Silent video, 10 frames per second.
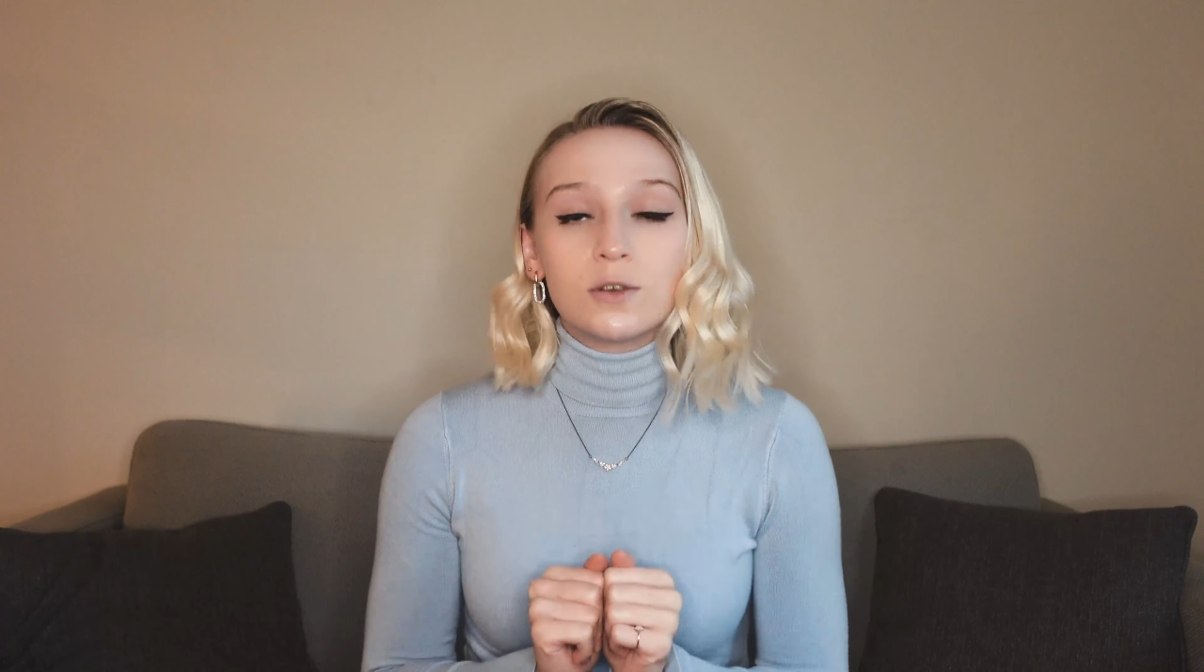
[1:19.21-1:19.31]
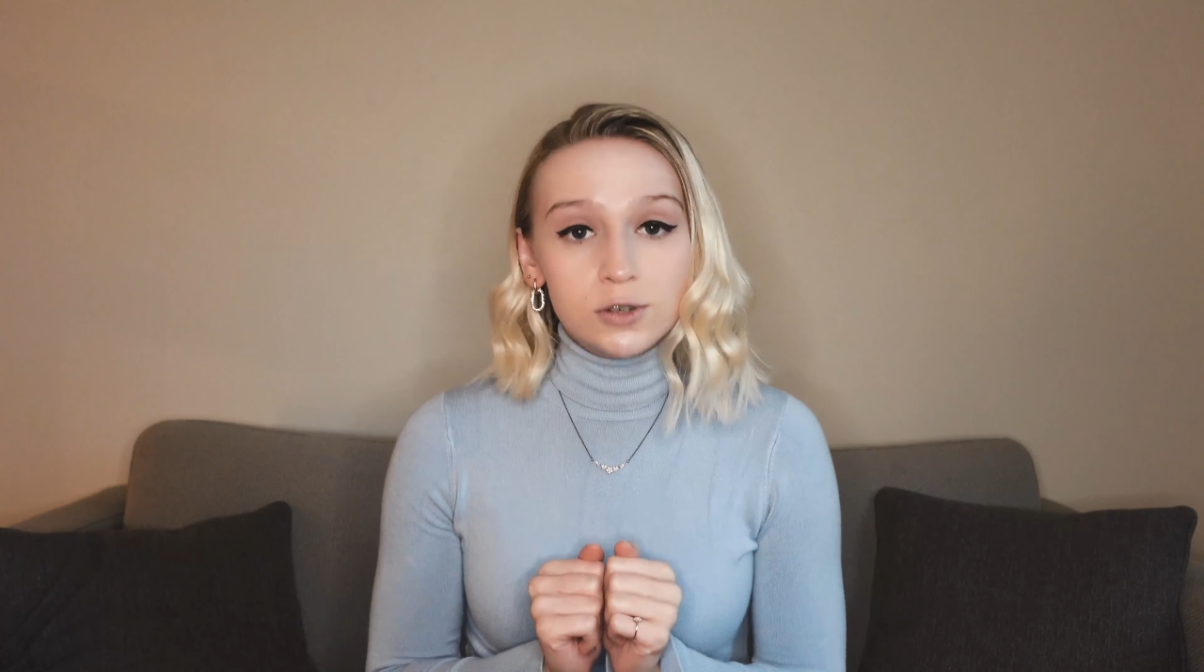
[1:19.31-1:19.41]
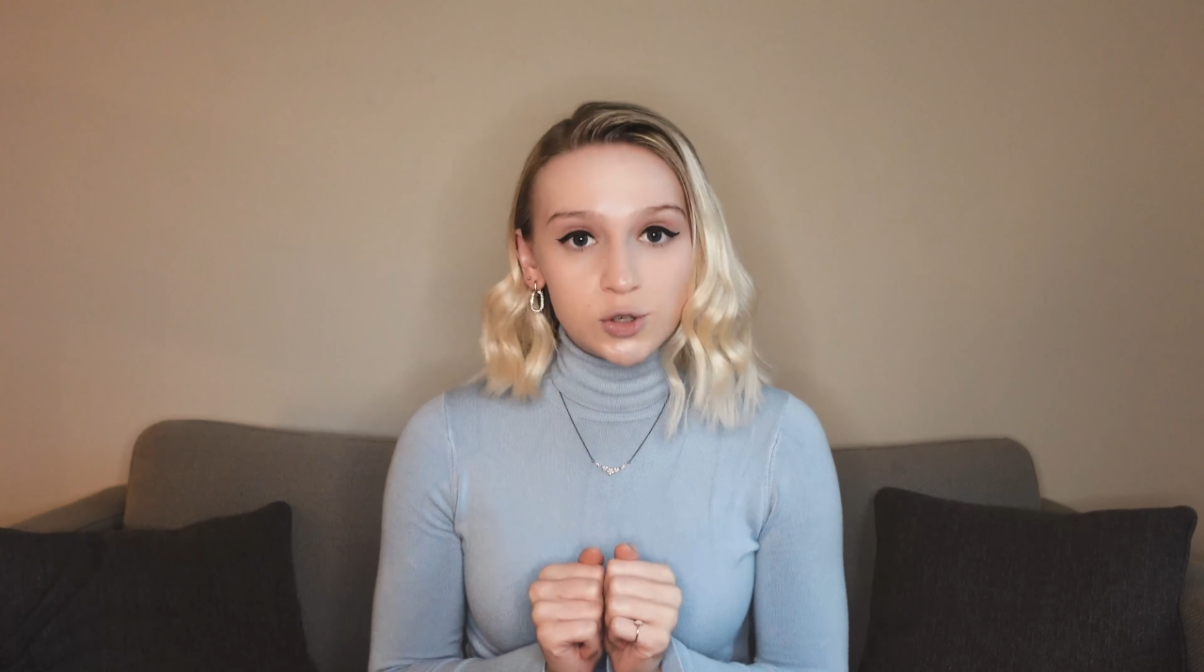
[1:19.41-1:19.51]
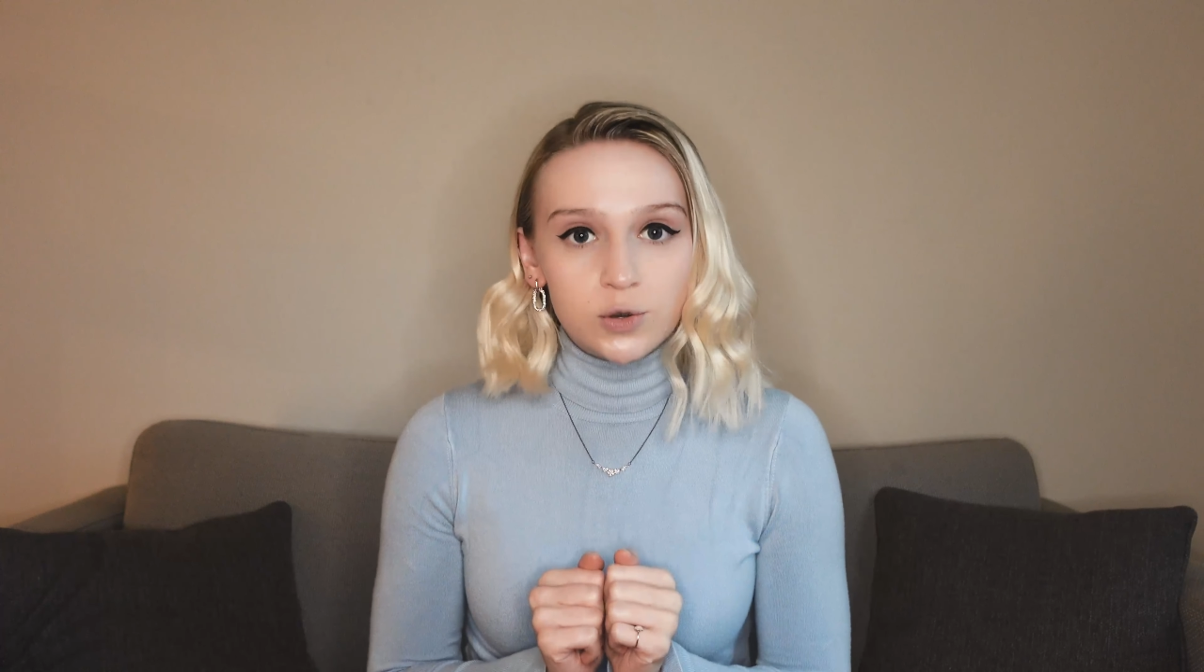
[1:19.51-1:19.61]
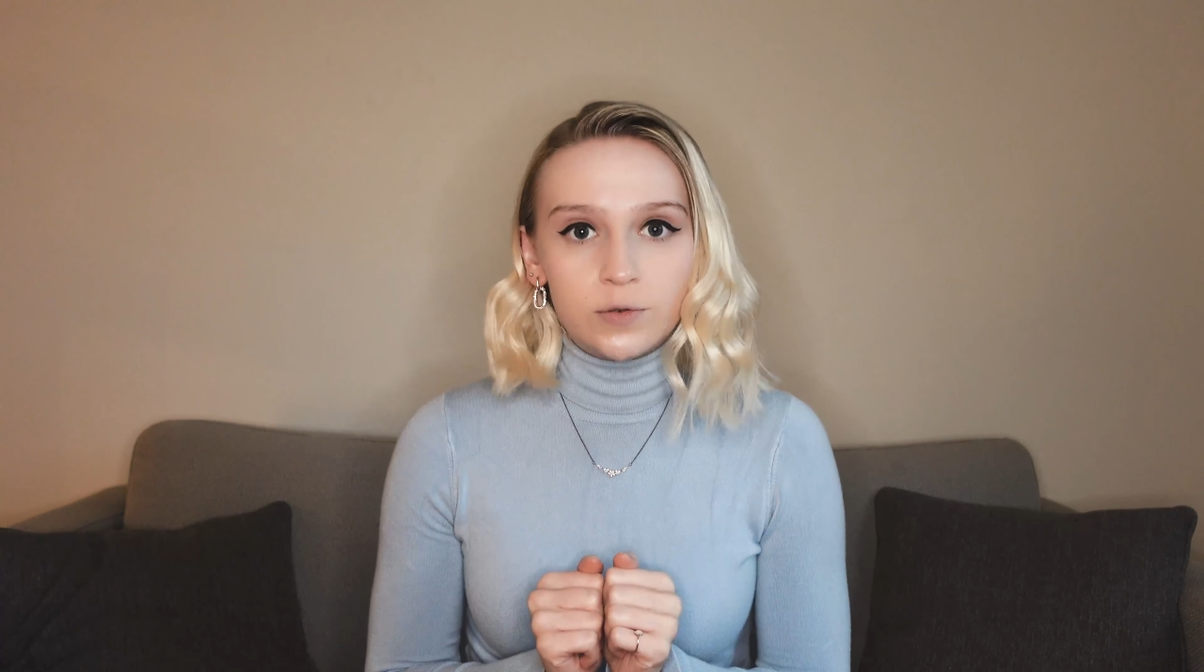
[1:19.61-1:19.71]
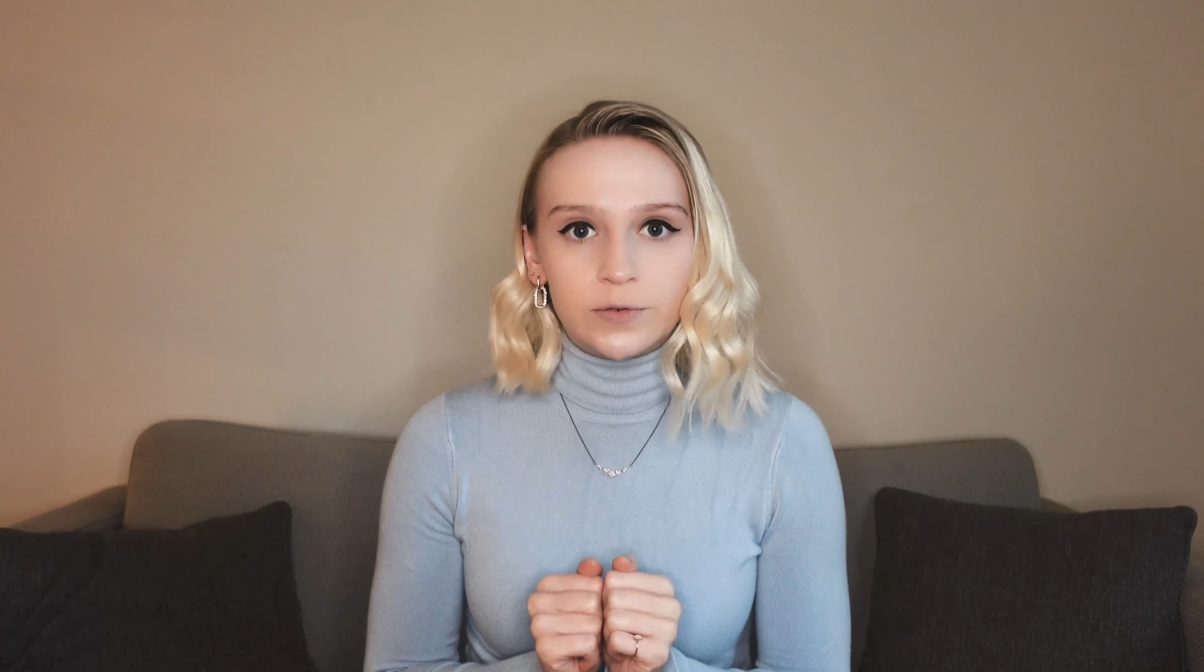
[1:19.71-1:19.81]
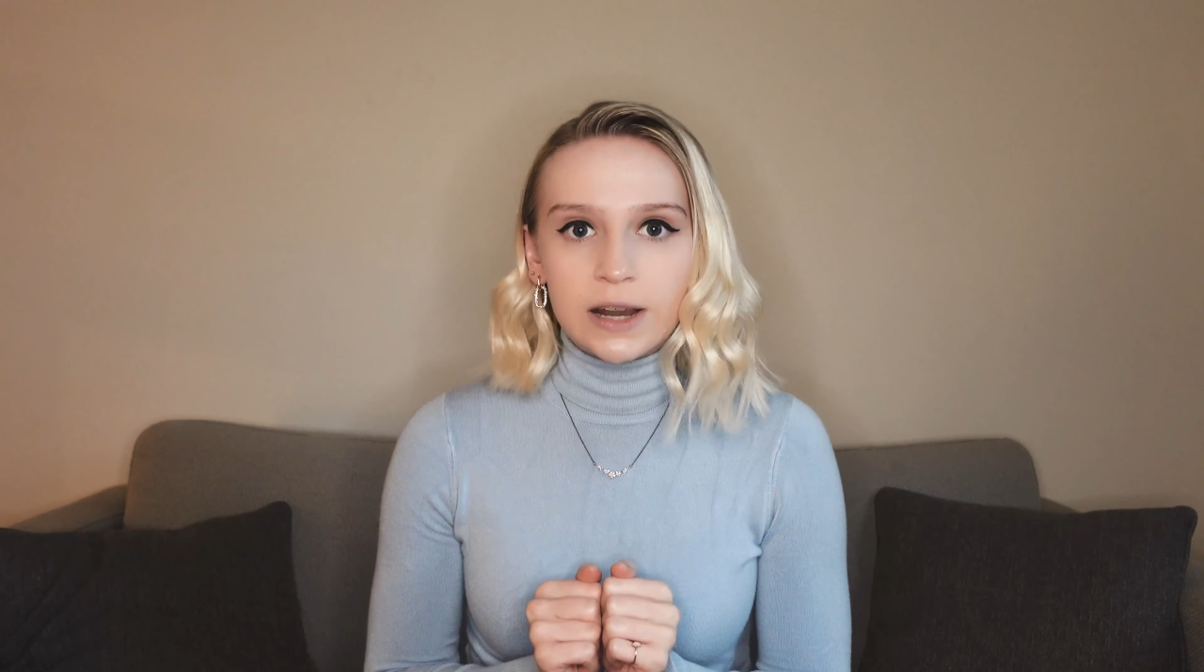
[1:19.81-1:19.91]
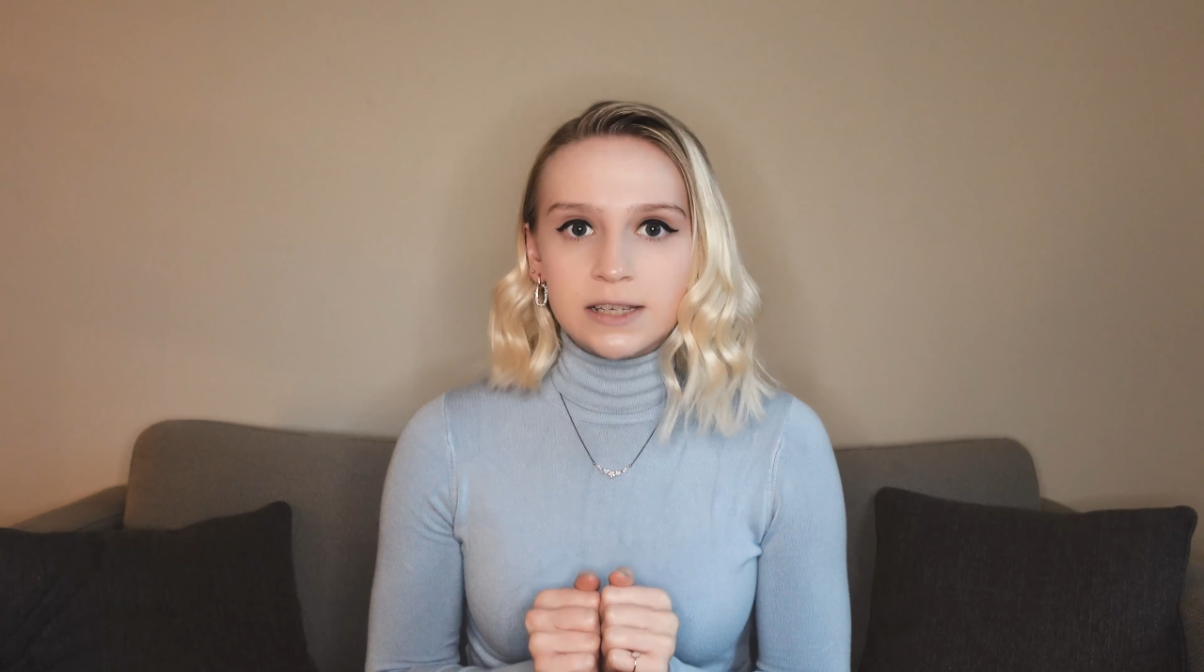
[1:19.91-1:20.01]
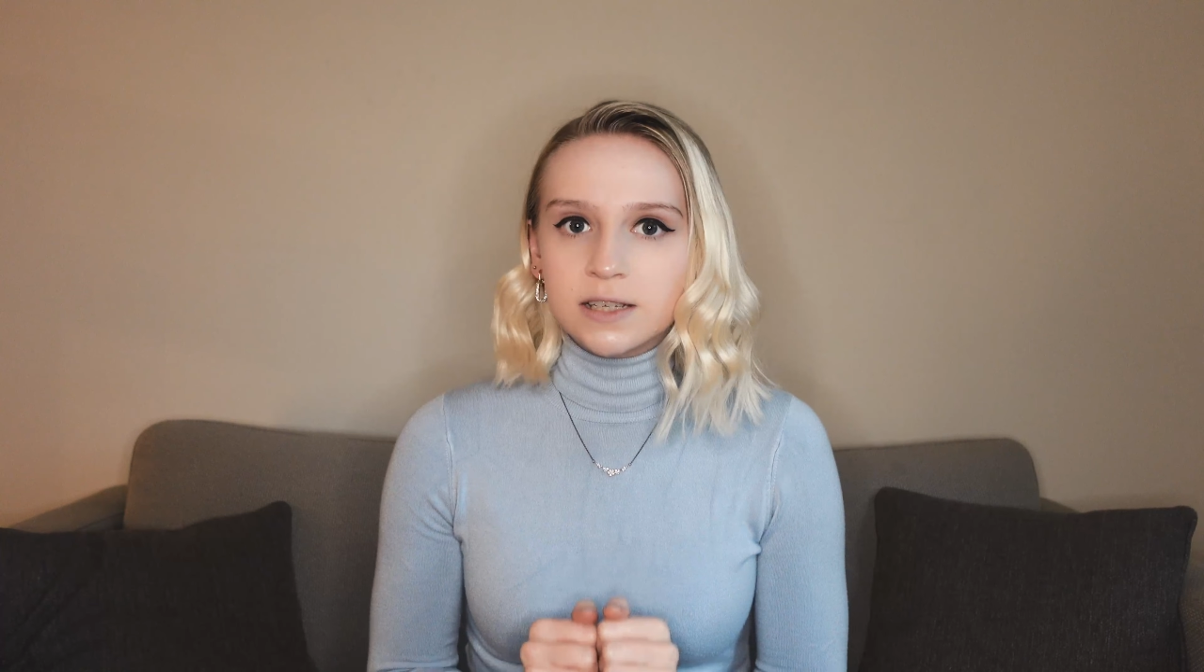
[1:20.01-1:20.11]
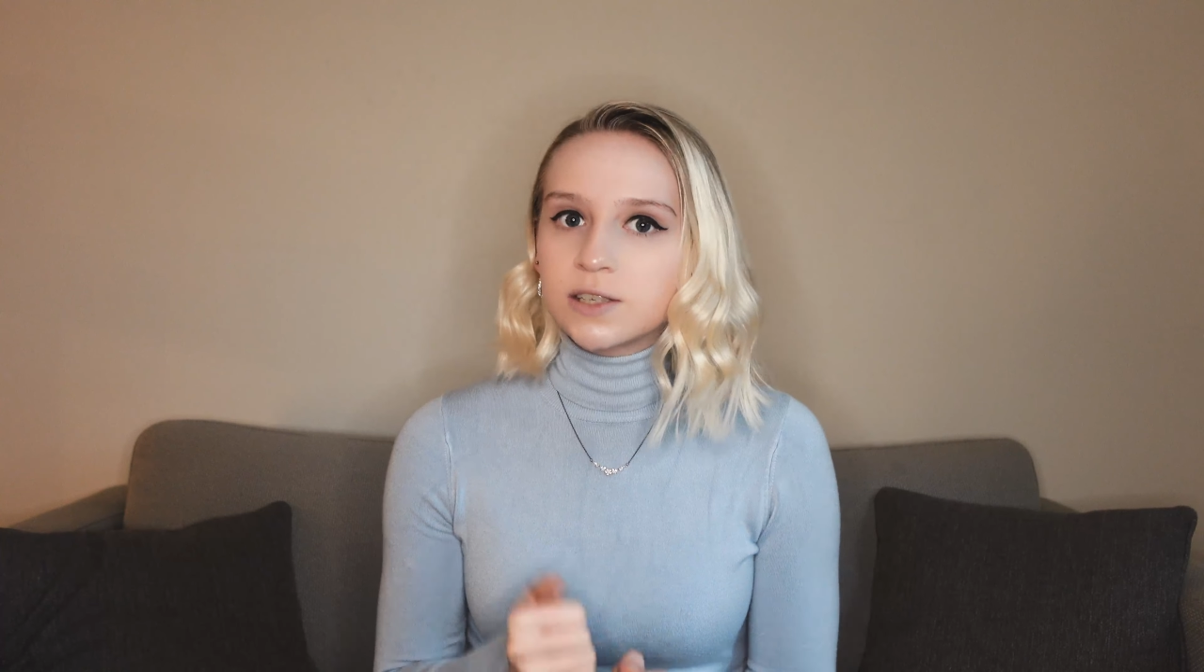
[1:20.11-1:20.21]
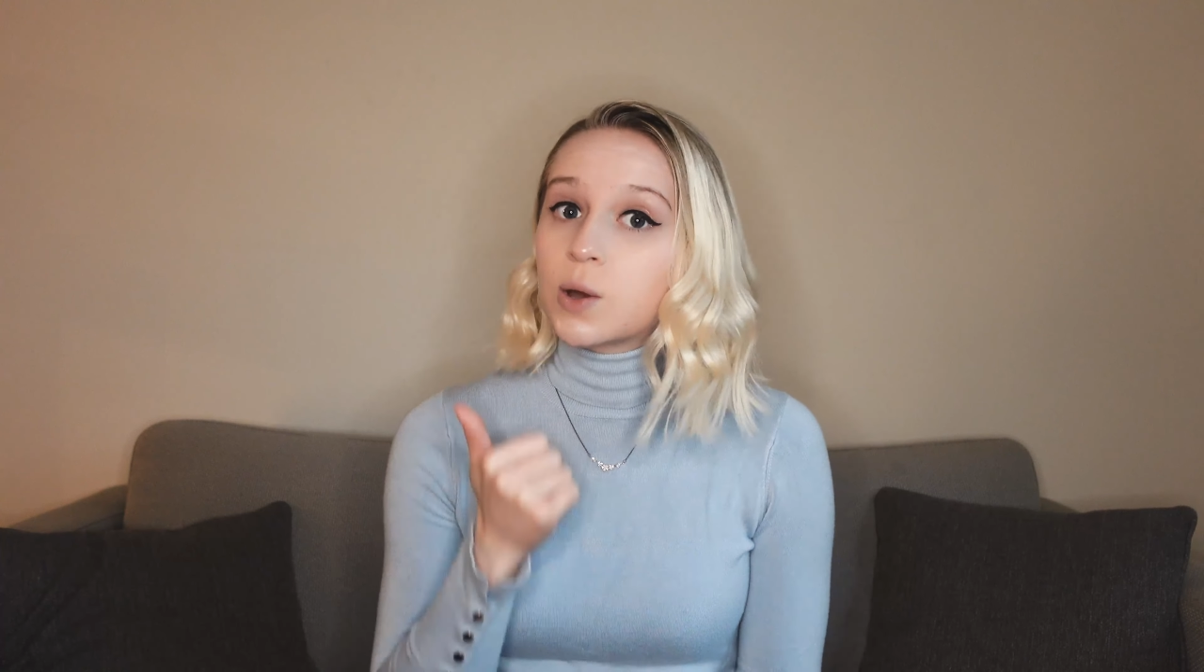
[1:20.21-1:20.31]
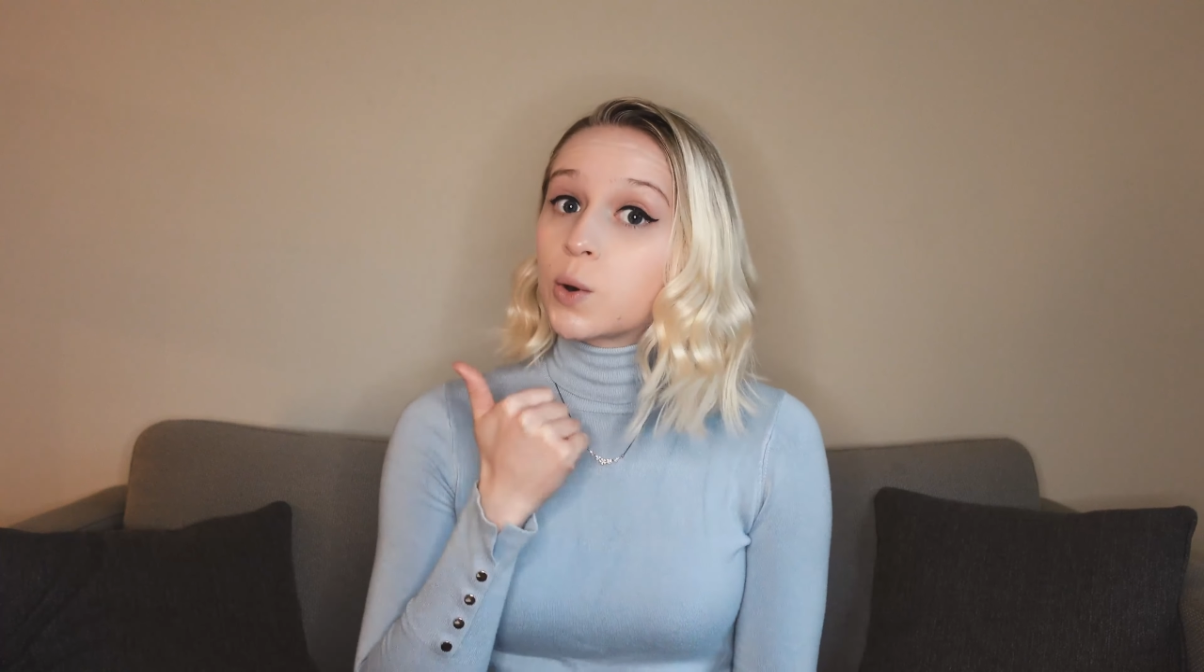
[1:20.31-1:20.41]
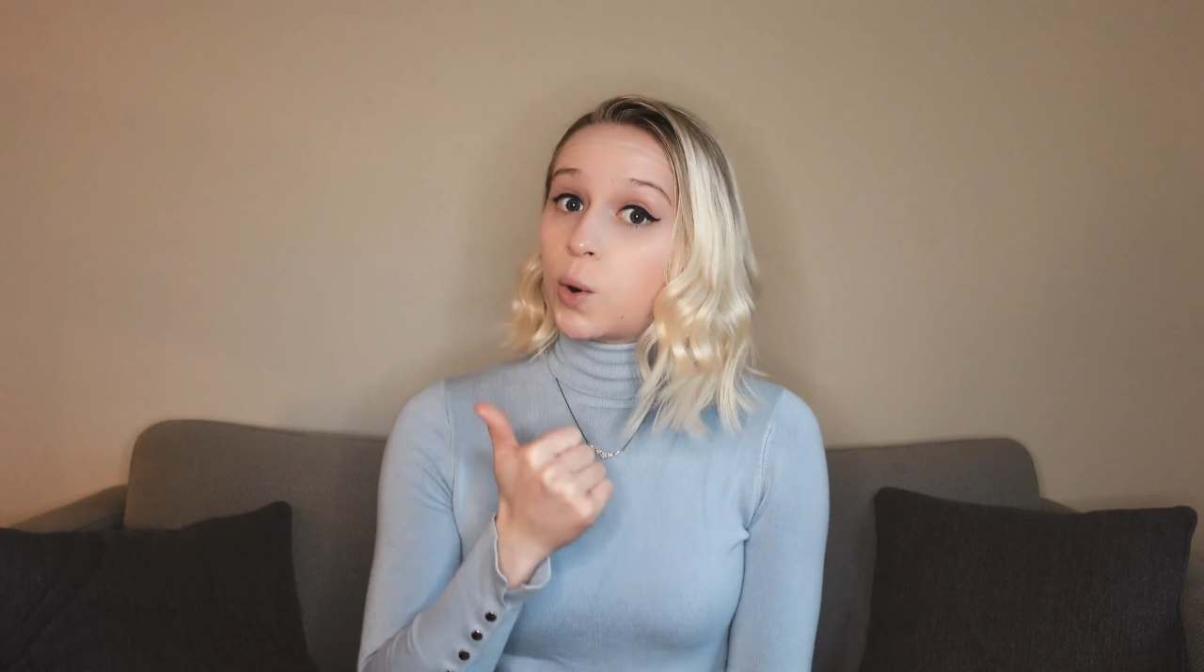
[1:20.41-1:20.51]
those two phrases,